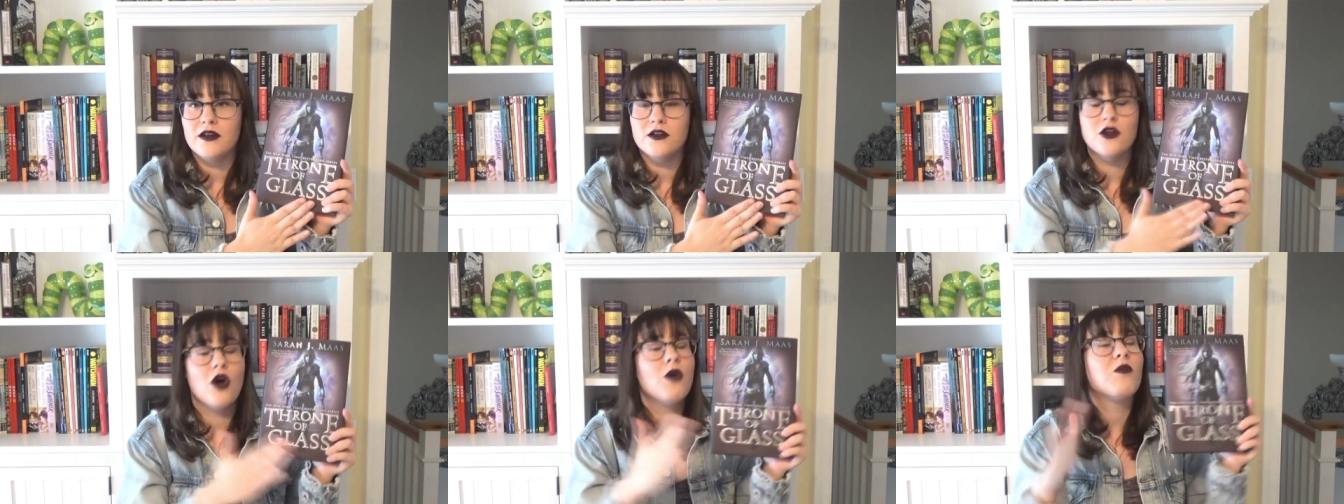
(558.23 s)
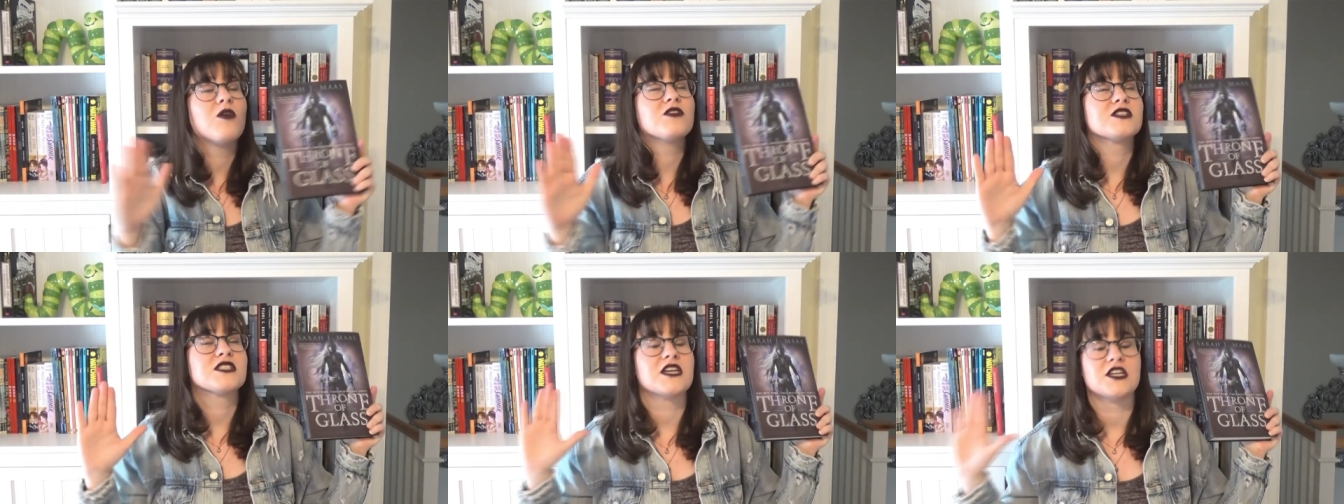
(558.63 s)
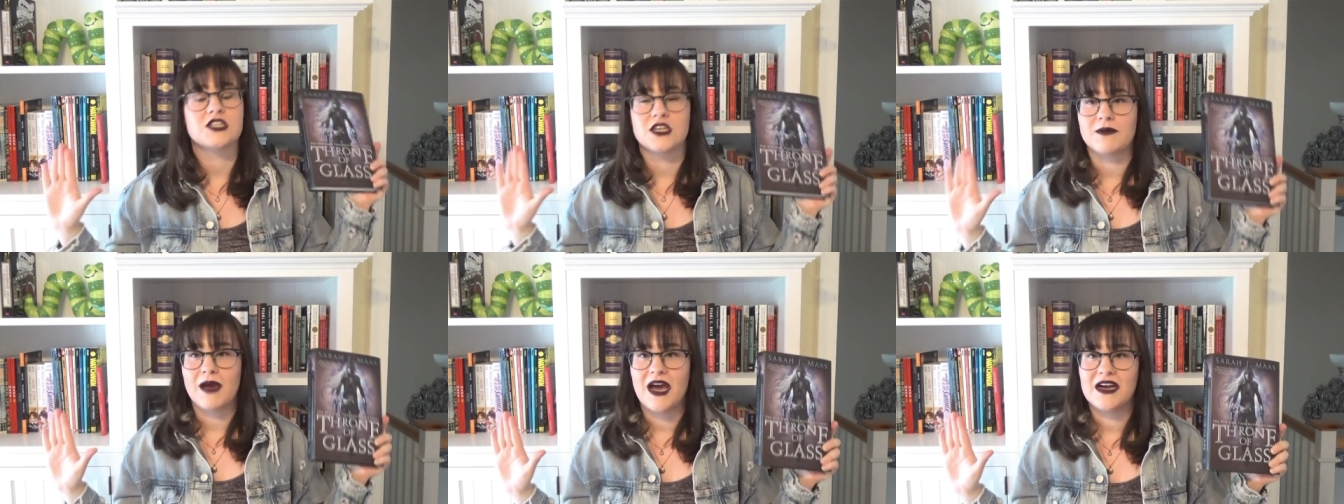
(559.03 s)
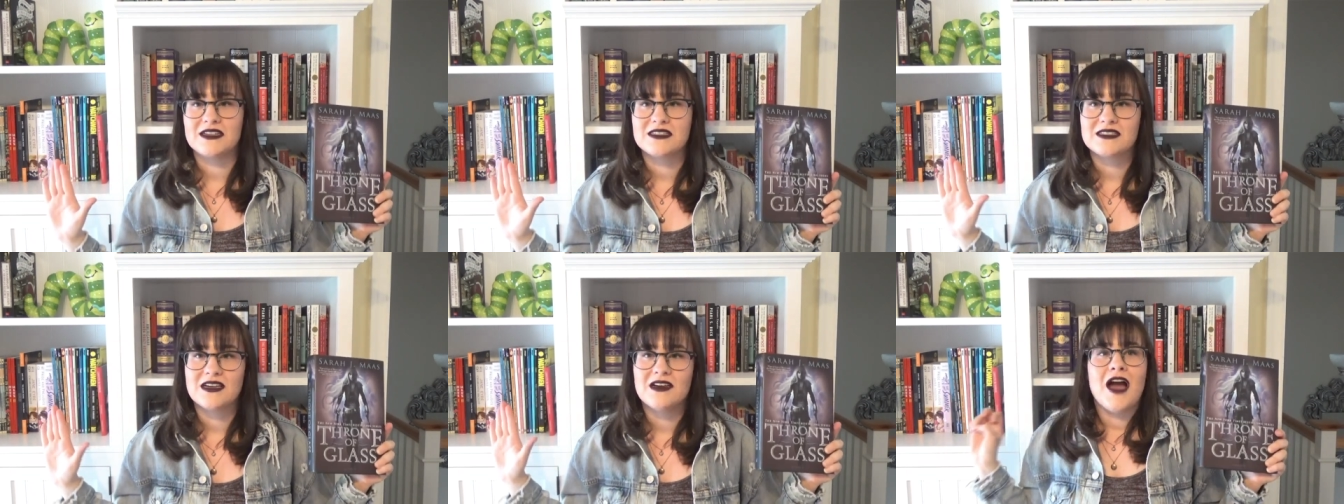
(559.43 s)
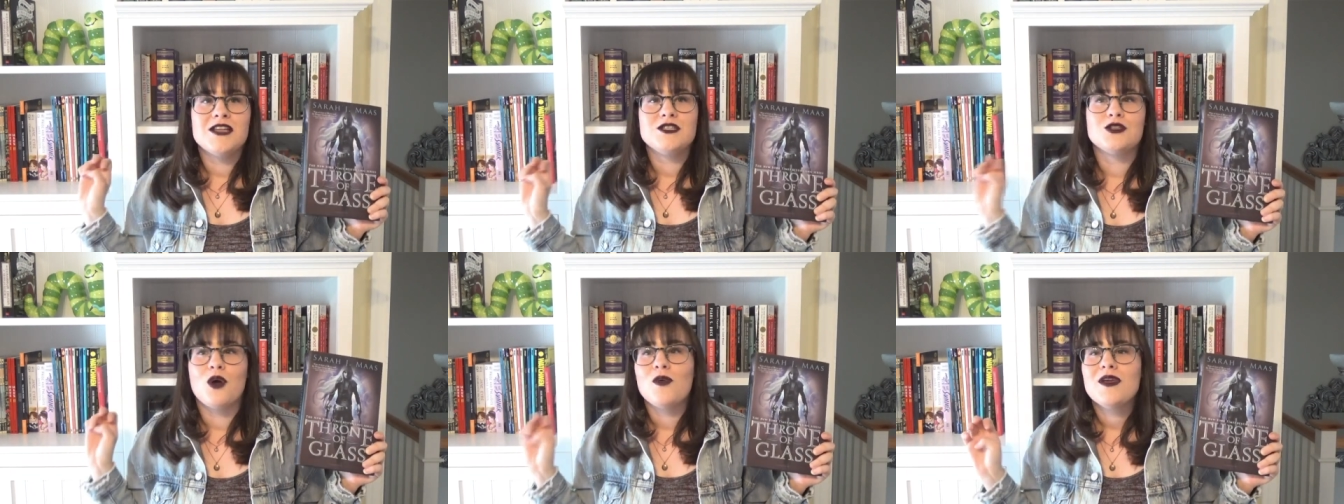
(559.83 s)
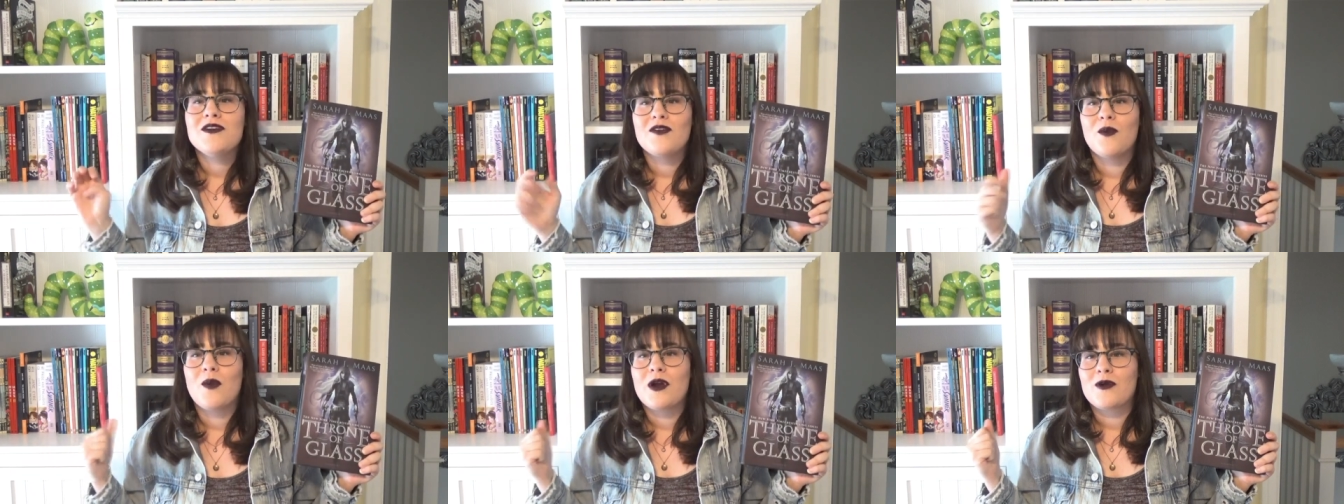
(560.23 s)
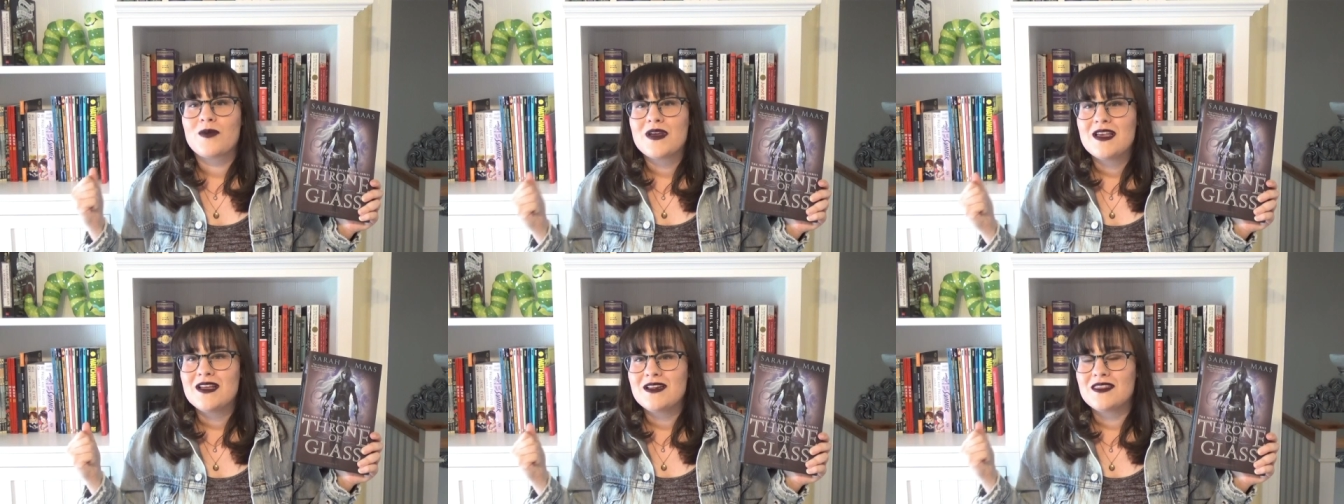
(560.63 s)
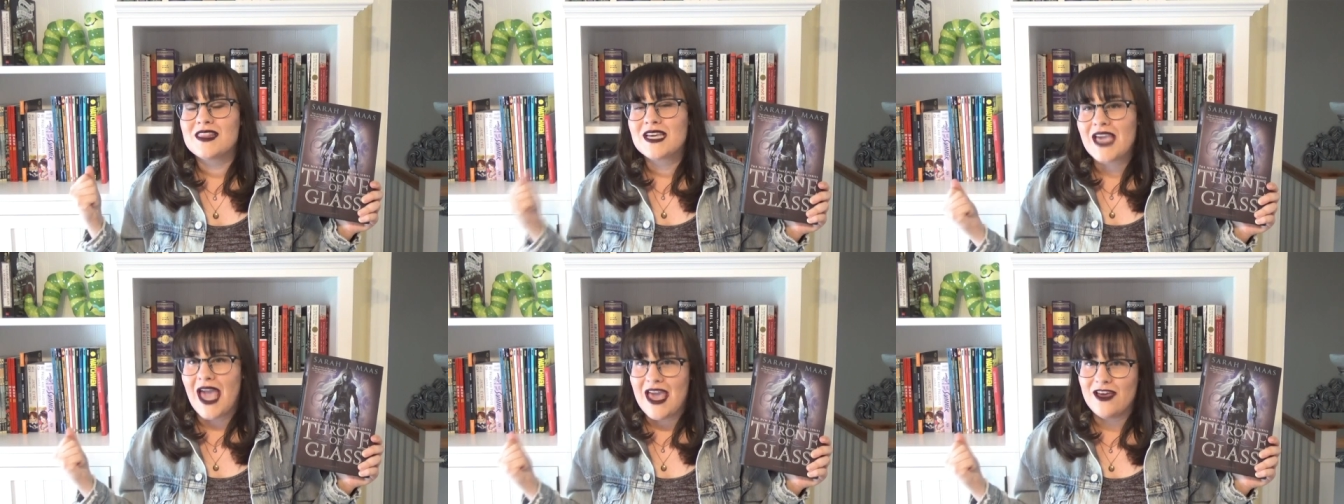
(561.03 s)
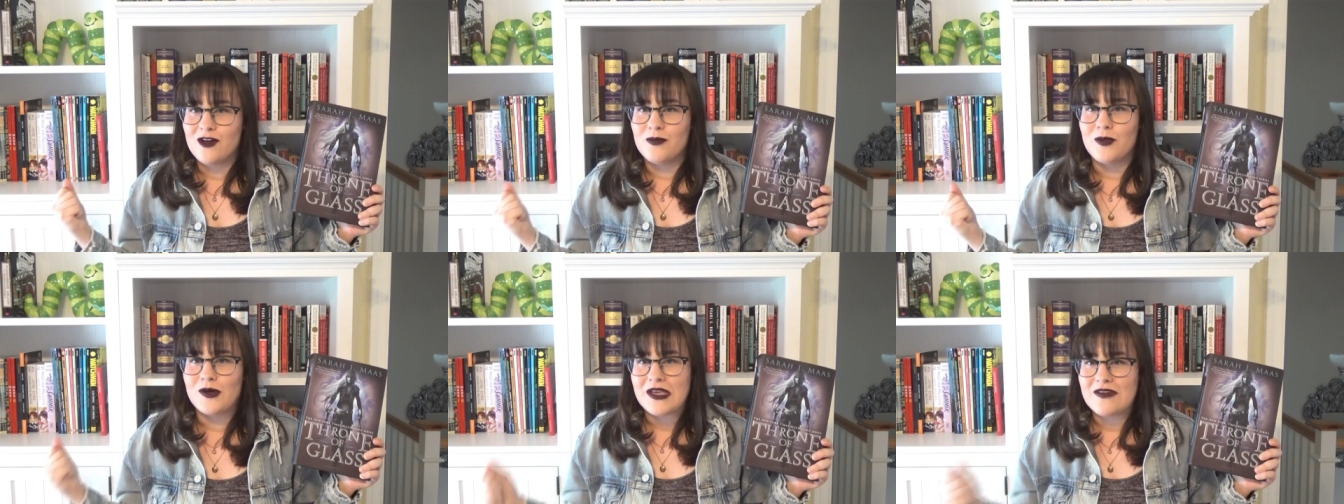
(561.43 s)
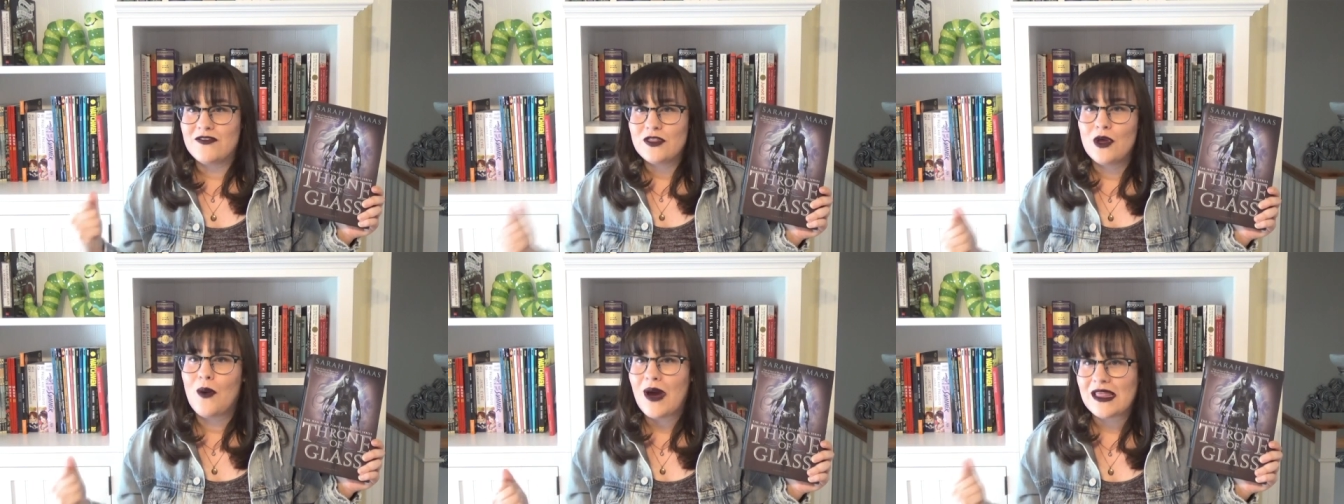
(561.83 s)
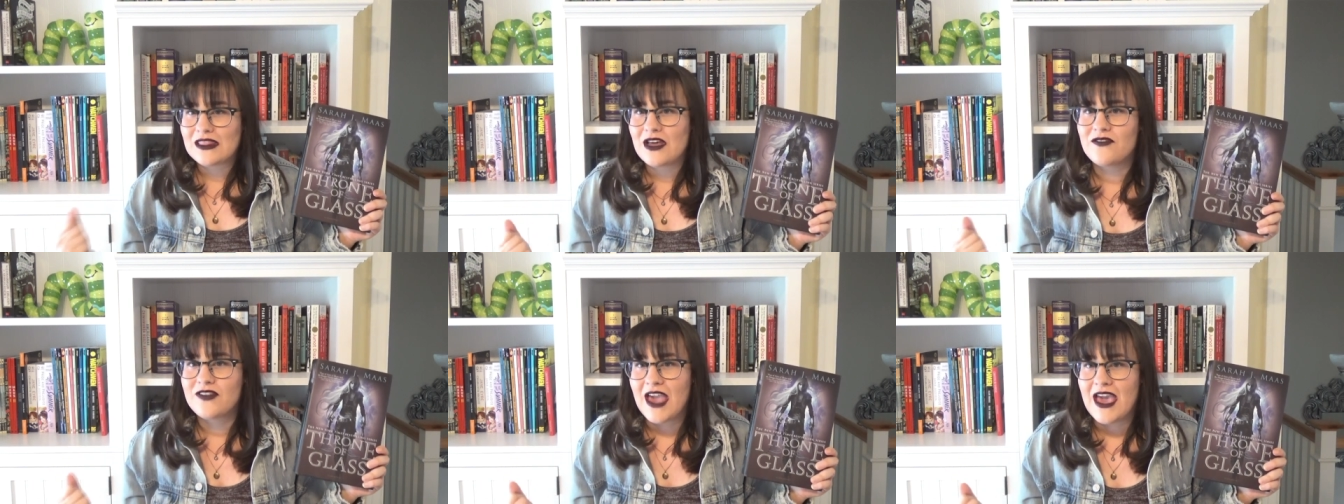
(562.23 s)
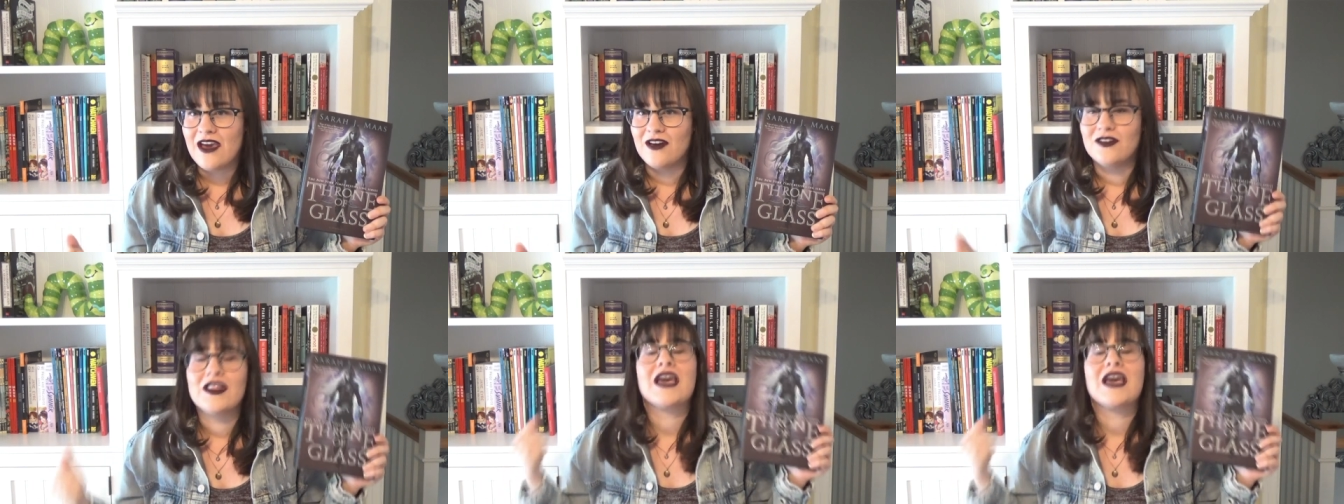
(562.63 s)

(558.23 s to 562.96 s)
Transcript: No more Sarah J Maas. I don't even want to read the Chaol book, even though I love Chaol.